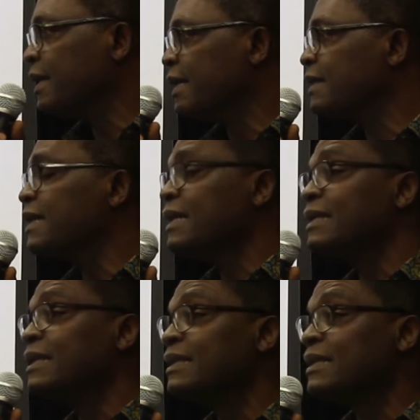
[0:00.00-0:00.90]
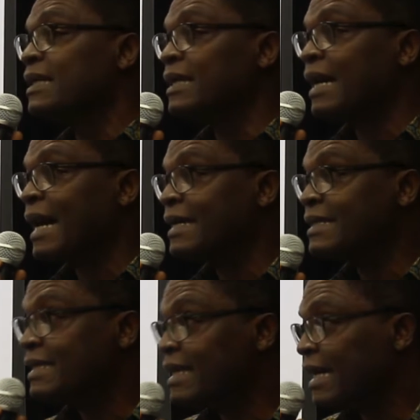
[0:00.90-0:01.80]
And the
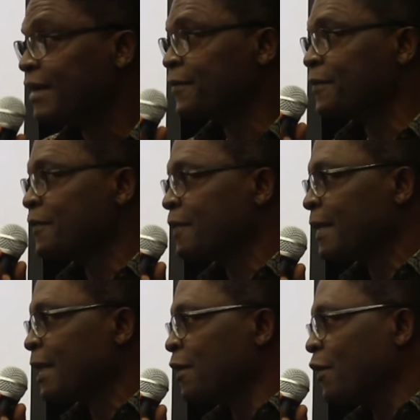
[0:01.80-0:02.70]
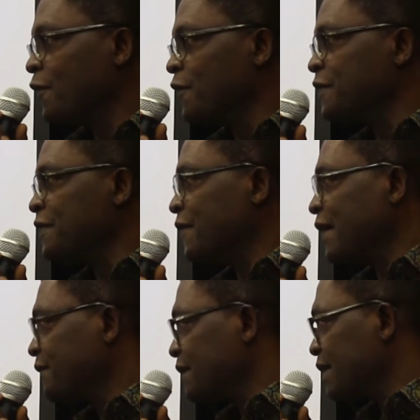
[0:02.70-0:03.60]
idea of
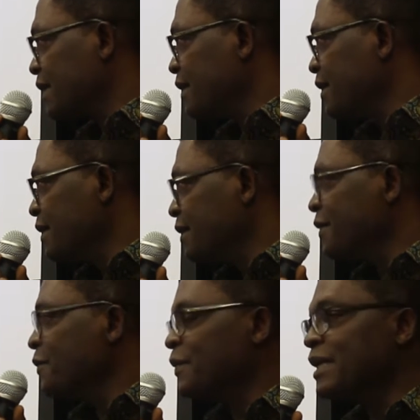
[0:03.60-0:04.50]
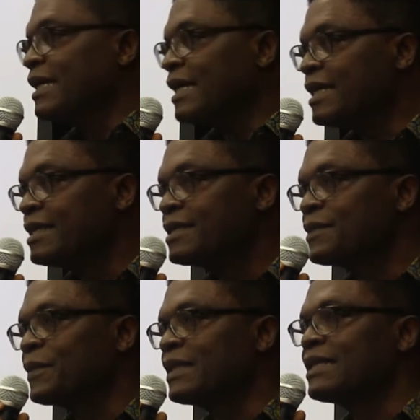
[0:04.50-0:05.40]
55.3
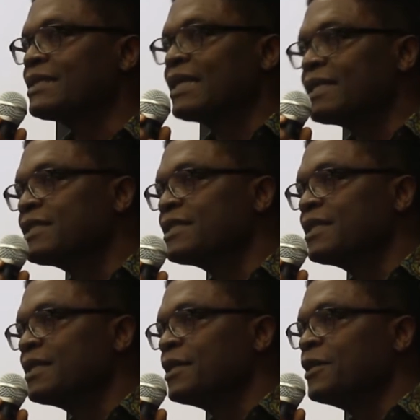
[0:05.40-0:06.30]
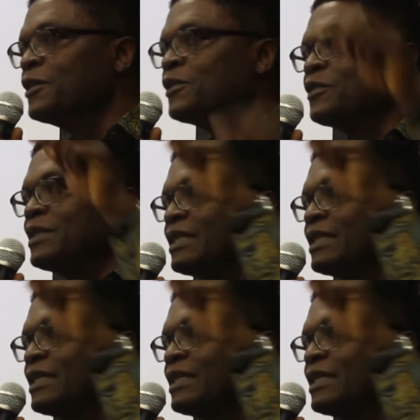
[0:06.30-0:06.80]
begins with a search to